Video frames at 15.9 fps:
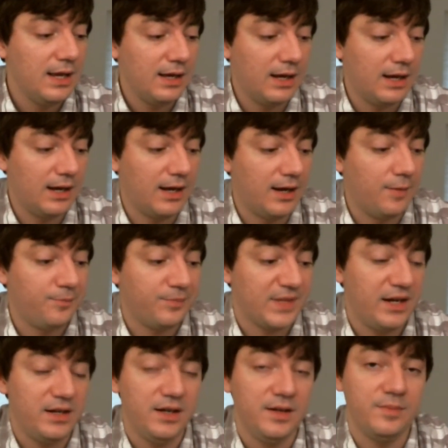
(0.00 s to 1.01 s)

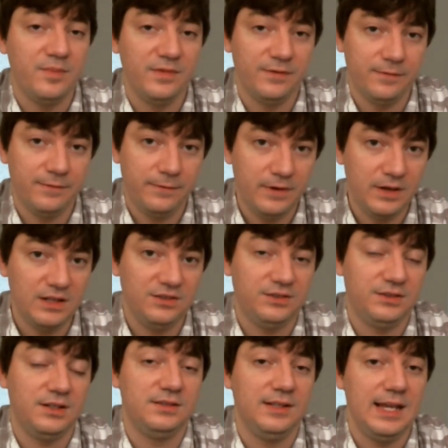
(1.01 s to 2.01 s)
I
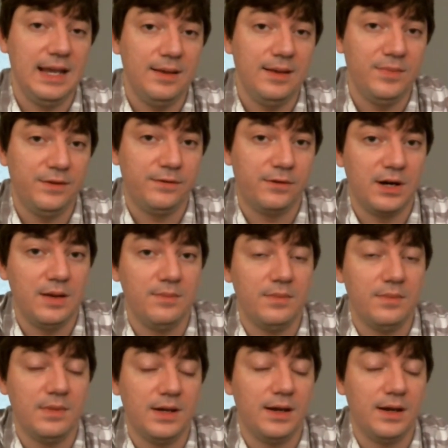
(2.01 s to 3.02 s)
finished this game before
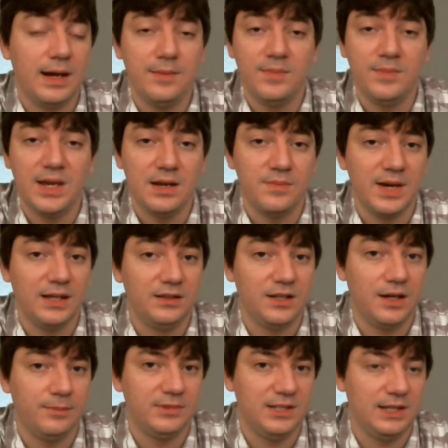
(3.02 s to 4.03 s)
I made my
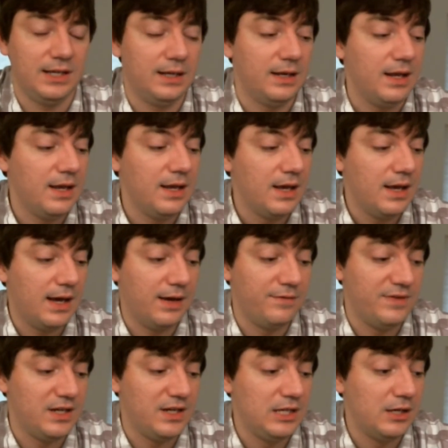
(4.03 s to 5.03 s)
top 10
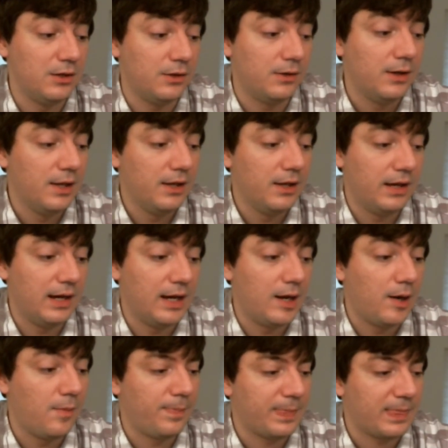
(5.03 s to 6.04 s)
video.
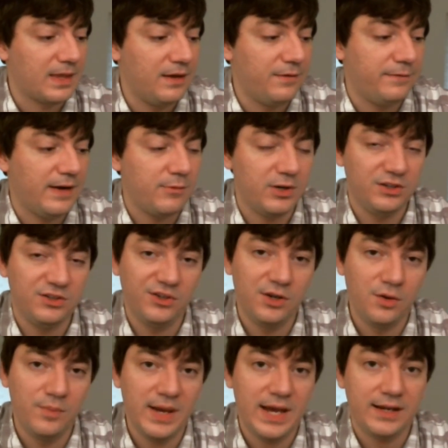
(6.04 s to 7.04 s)
If I were to
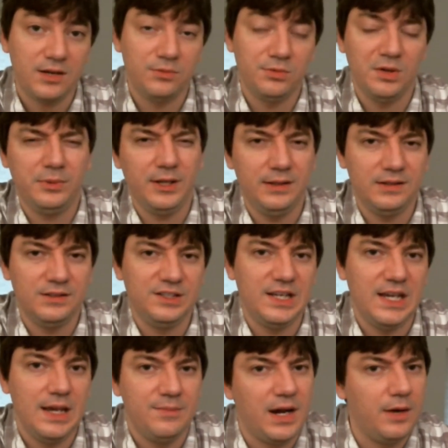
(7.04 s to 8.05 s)
go back and replay this
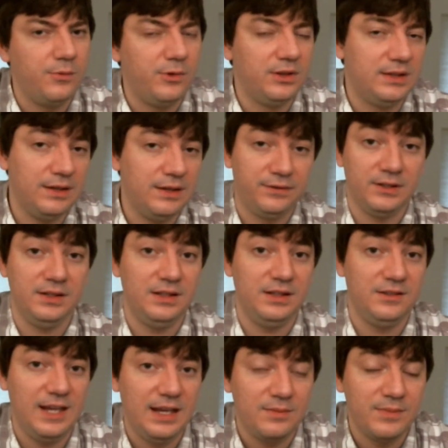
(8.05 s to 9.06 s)
game, I would definitely
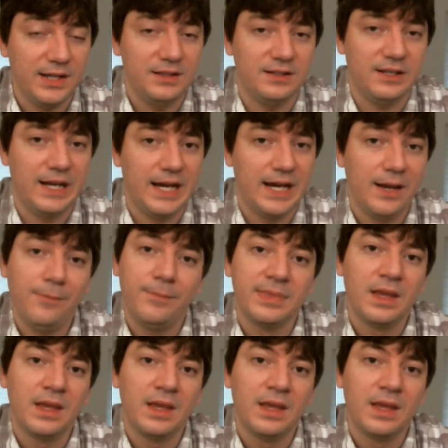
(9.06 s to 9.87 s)
take my time,